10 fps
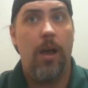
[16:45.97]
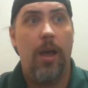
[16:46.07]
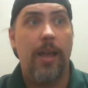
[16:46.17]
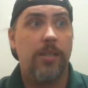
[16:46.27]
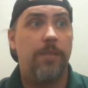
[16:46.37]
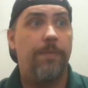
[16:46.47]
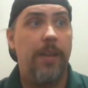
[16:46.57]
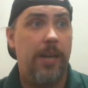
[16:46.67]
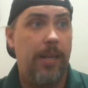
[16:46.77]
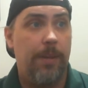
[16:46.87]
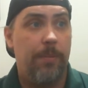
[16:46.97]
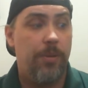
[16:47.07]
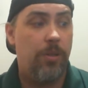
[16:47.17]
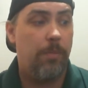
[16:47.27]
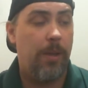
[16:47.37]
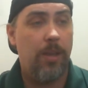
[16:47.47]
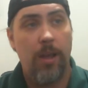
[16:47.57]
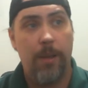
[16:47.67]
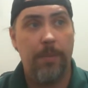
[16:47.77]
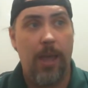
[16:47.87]
Xfinity, which is owned by
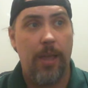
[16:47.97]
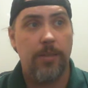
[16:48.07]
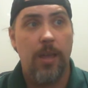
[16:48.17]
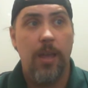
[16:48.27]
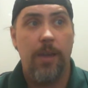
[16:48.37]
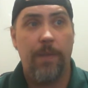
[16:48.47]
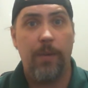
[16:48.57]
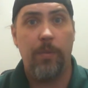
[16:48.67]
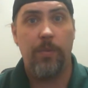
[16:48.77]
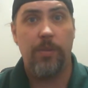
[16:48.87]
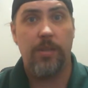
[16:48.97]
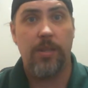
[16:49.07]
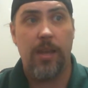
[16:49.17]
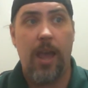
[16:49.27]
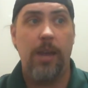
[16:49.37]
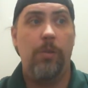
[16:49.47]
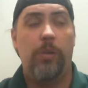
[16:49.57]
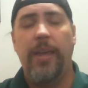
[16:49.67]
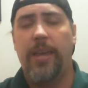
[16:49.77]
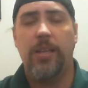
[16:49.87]
Comcast. If I decide I don't
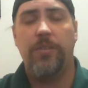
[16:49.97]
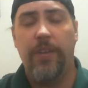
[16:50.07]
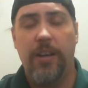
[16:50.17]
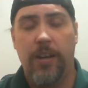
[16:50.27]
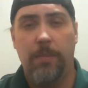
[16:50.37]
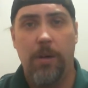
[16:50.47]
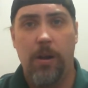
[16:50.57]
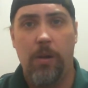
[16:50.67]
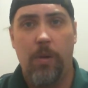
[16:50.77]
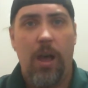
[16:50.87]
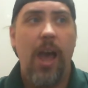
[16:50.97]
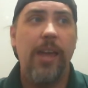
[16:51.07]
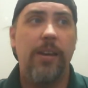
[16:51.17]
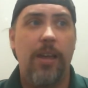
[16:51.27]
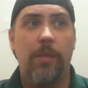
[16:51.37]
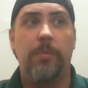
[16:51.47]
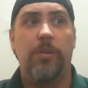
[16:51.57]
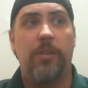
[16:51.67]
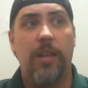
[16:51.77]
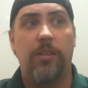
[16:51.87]
like Xfinity tomorrow, I can tell them
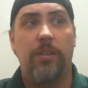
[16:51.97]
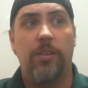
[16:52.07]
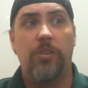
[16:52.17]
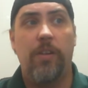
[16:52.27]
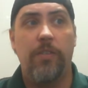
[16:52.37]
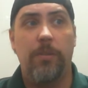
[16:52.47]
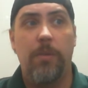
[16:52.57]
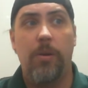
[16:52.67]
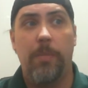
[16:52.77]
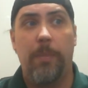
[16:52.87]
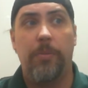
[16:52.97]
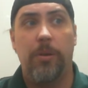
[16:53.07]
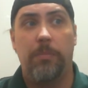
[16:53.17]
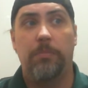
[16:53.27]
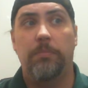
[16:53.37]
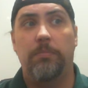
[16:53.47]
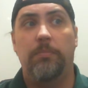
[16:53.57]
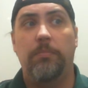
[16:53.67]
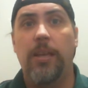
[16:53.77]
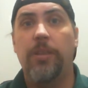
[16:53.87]
to shove their modem up their
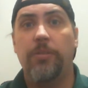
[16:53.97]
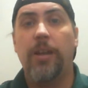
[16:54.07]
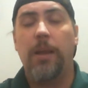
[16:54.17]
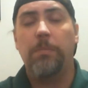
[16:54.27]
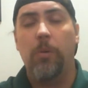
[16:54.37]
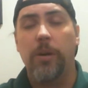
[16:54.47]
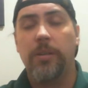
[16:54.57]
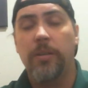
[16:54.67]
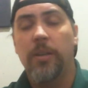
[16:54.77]
Ethernet port,